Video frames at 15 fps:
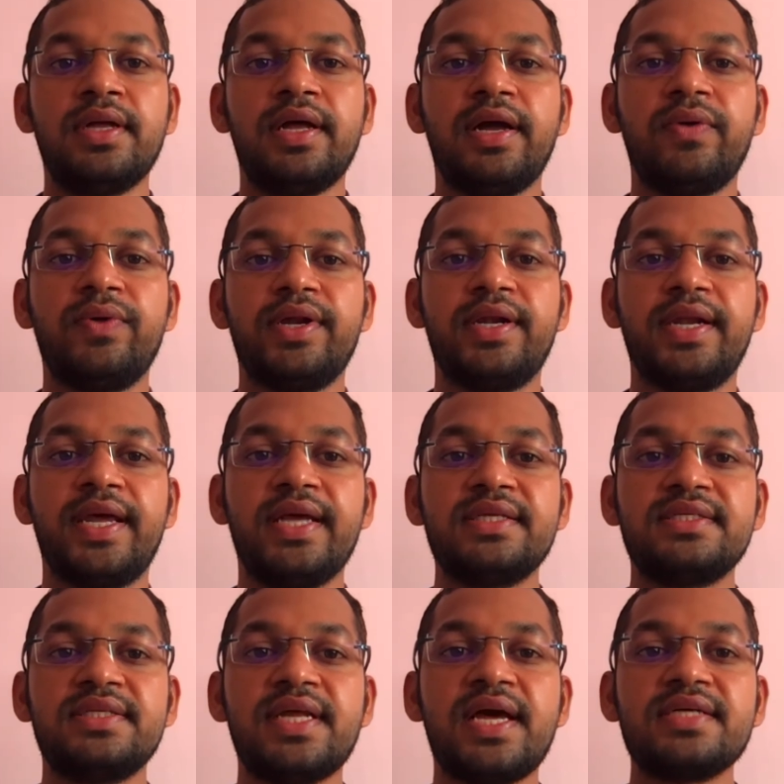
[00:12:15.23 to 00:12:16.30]
Our
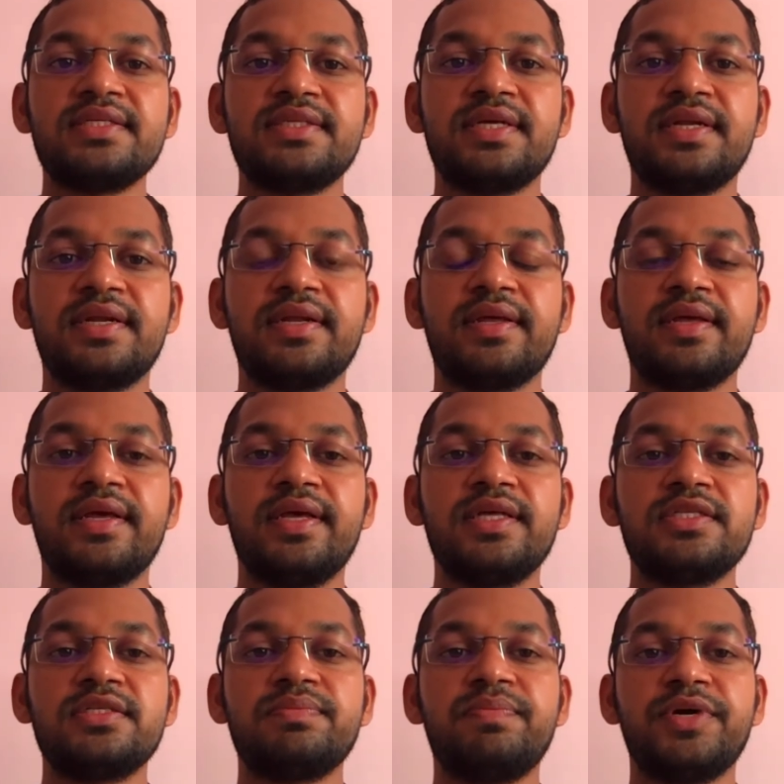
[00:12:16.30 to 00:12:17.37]
next asana
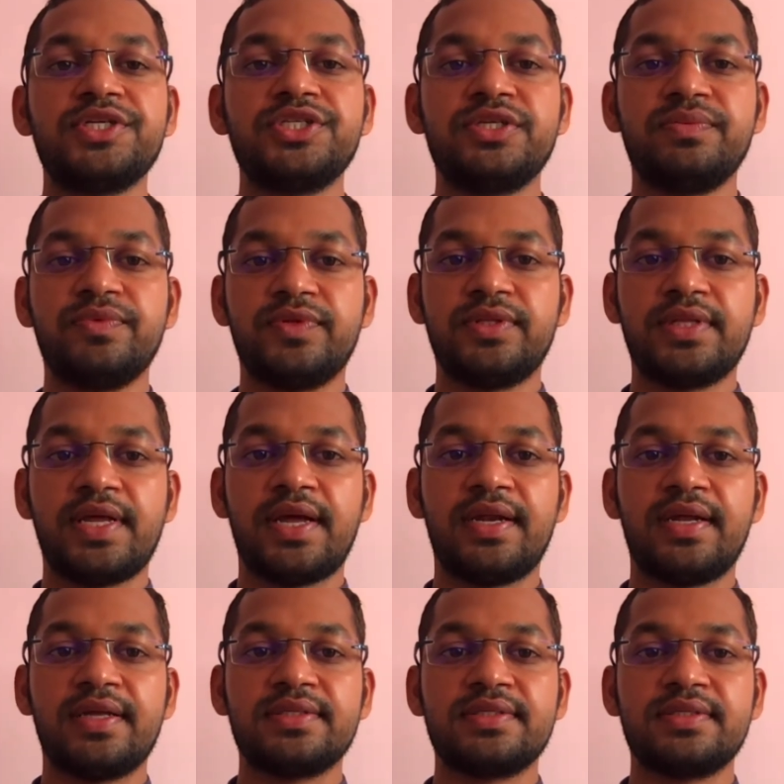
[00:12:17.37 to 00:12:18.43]
is
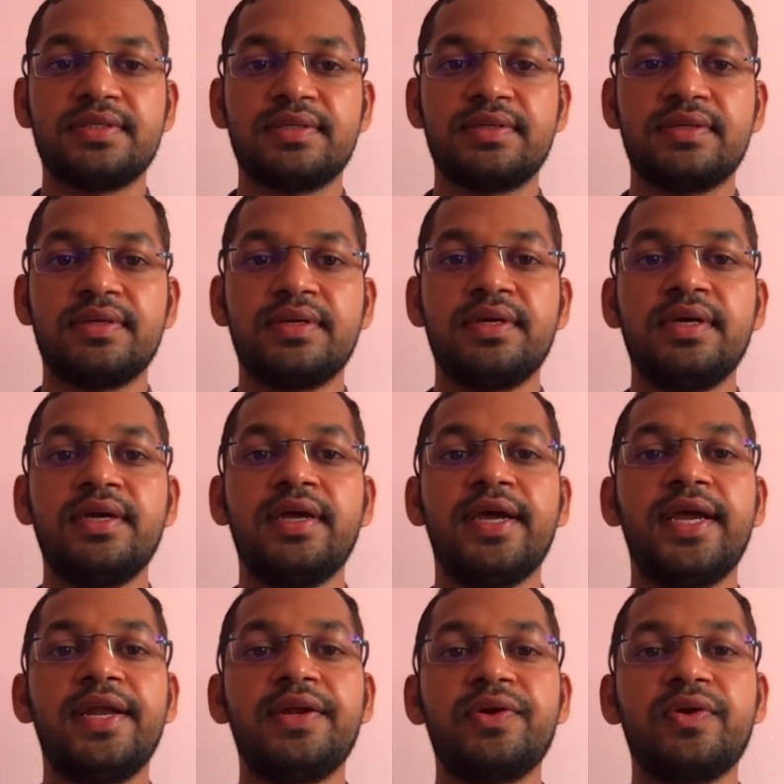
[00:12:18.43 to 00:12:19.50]
Pastanasana.
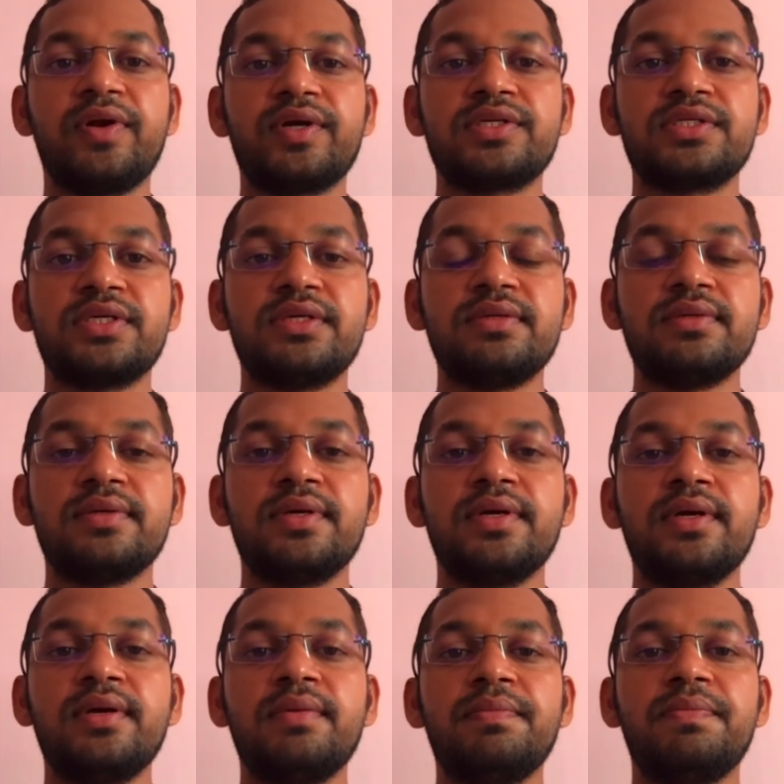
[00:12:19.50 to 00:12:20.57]
Introduction.
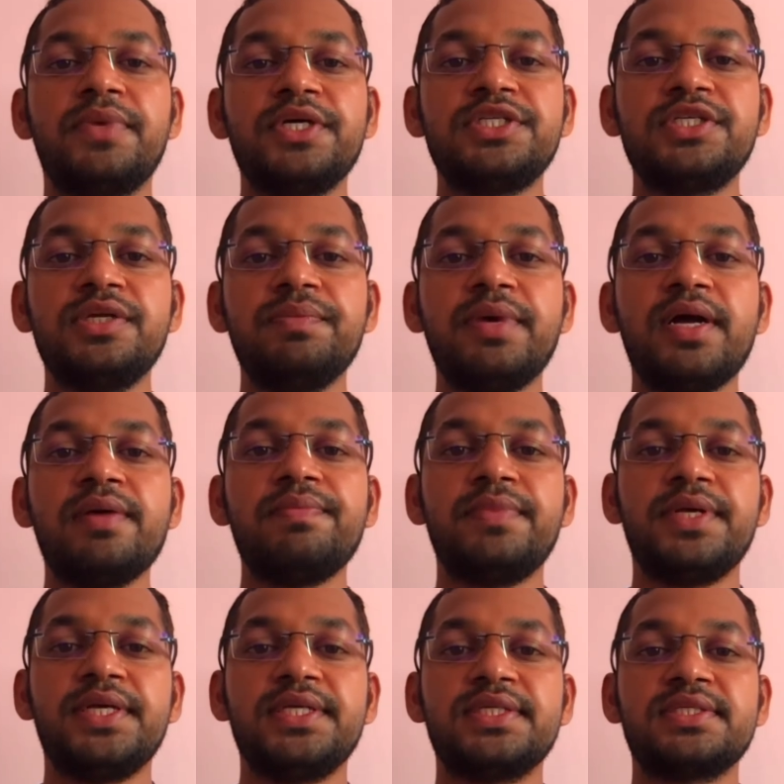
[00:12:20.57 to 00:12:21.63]
Paschima
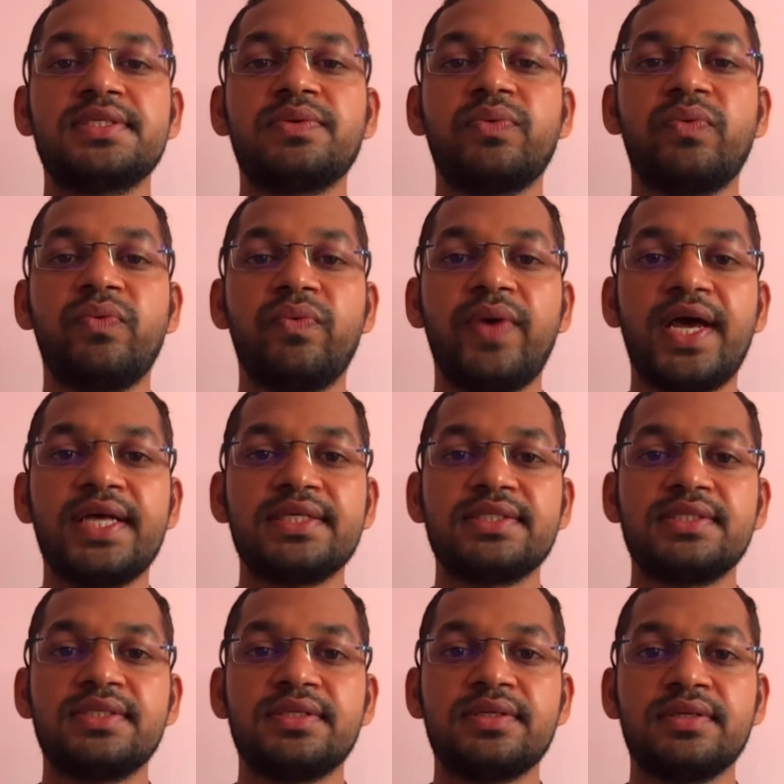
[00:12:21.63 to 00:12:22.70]
means
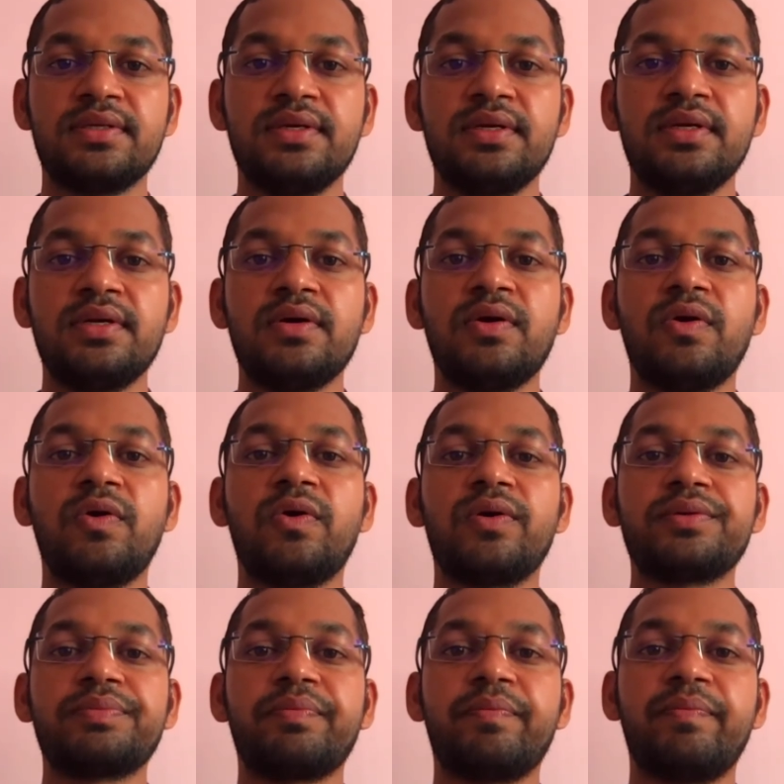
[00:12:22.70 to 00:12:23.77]
west
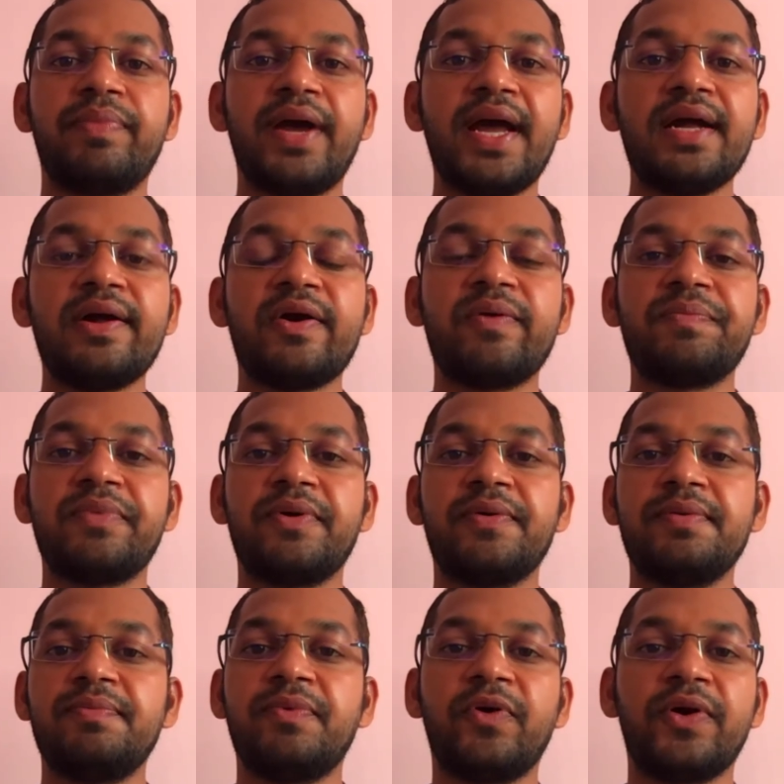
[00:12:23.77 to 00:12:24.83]
or back of our
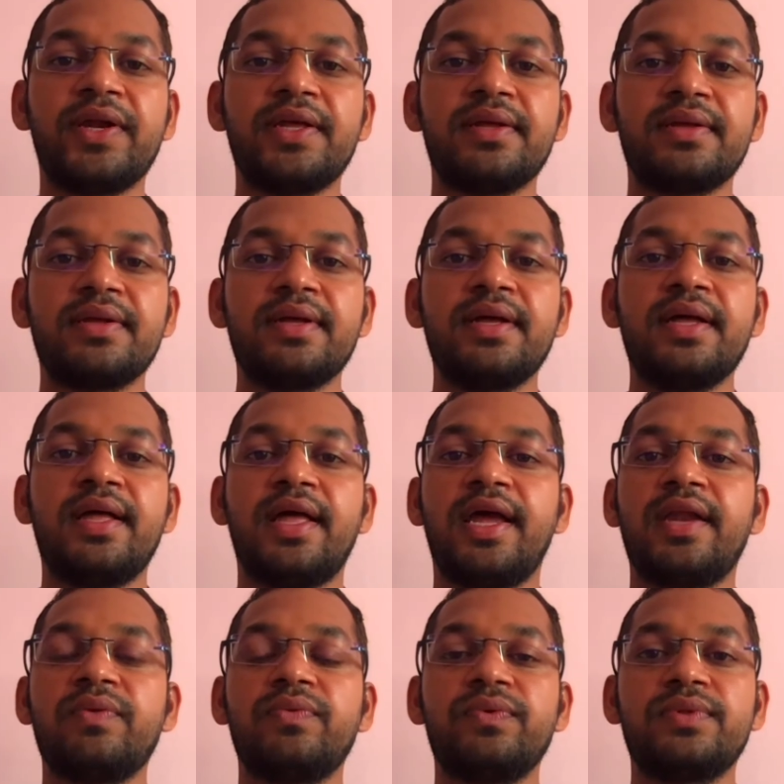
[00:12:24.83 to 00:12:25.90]
body,
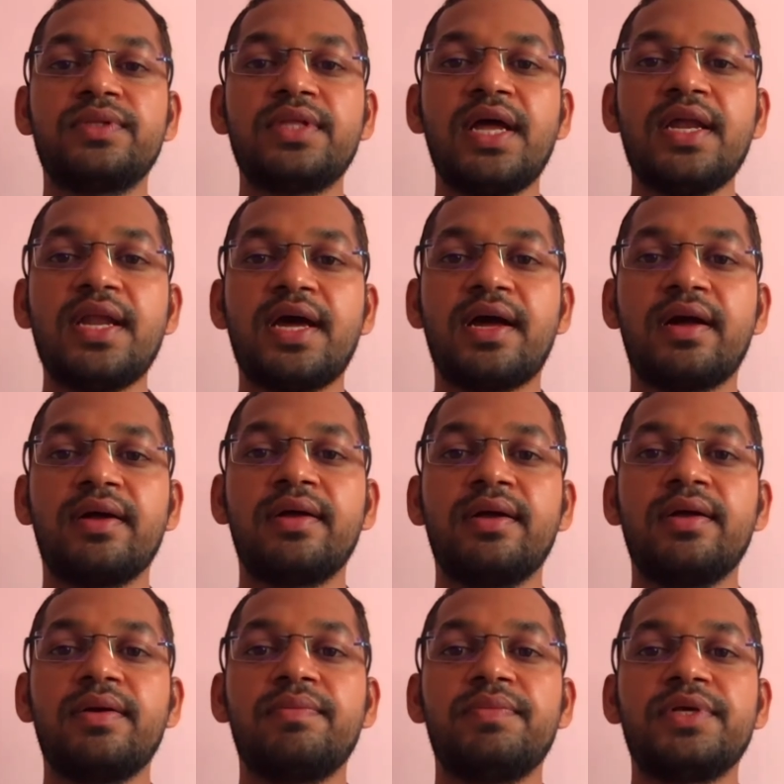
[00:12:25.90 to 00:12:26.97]
and Uttana
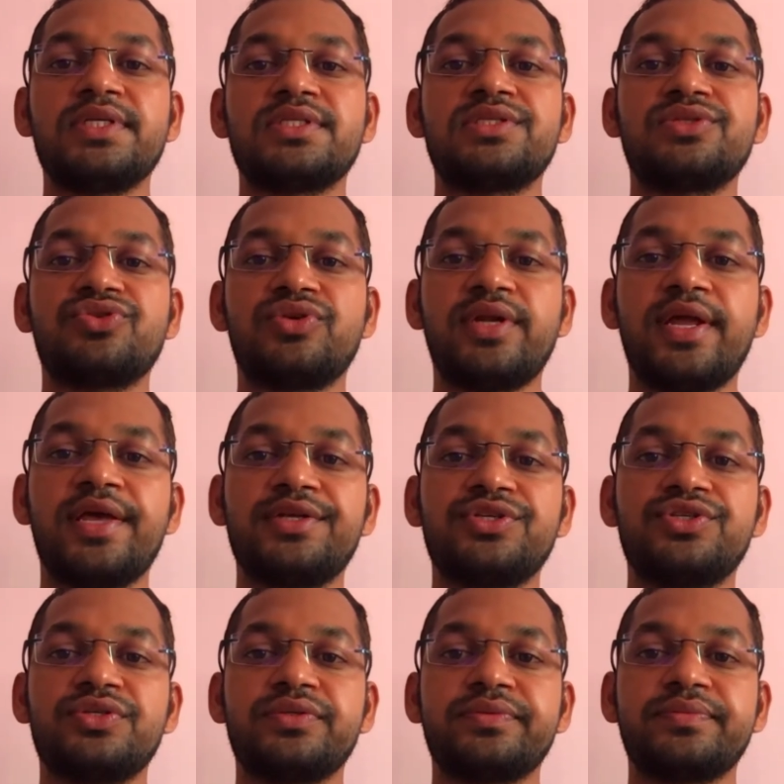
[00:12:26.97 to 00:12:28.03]
means stretch.